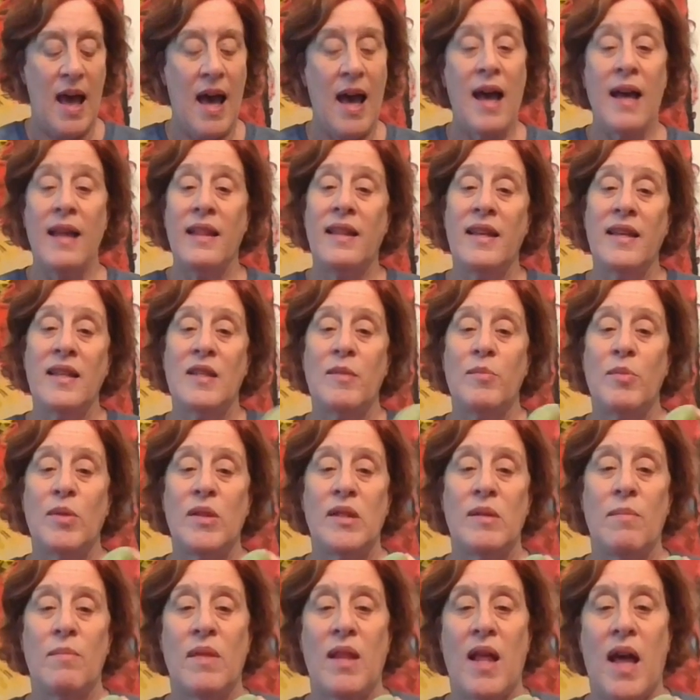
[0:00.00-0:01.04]
I like to
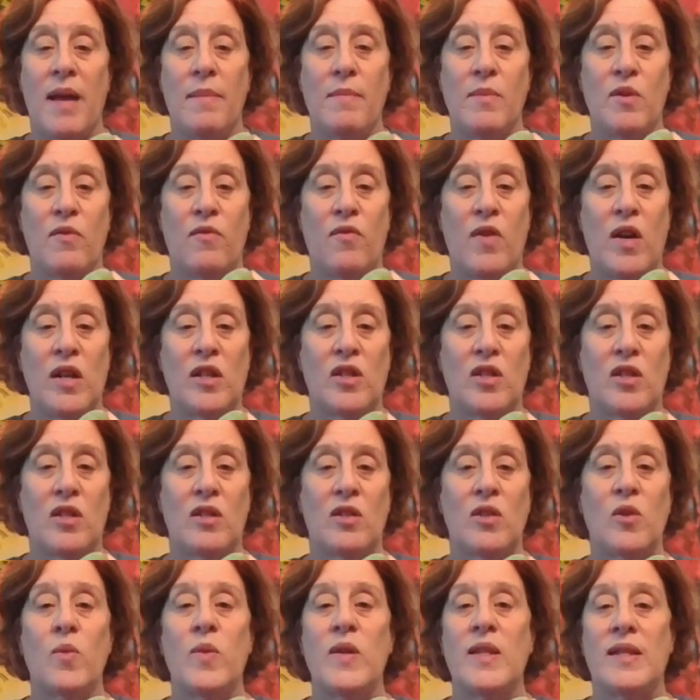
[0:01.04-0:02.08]
put some lime, fresh
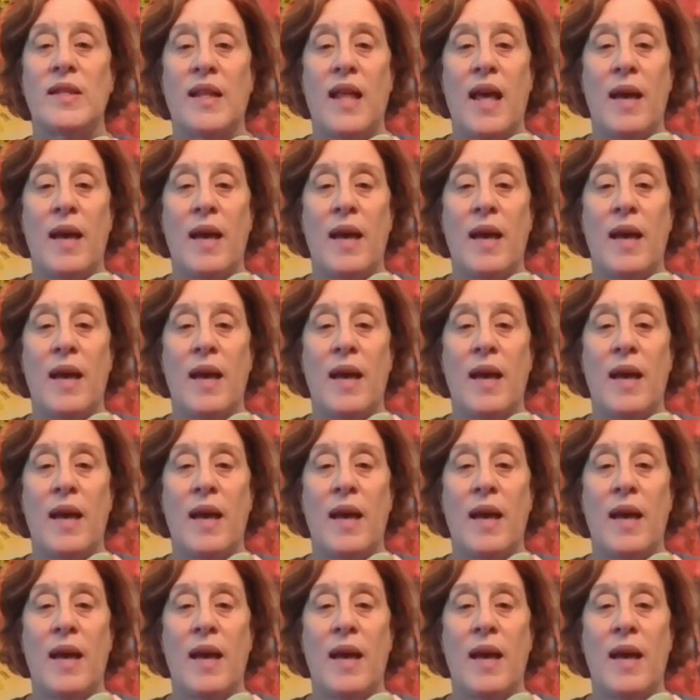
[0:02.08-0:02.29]
squeezed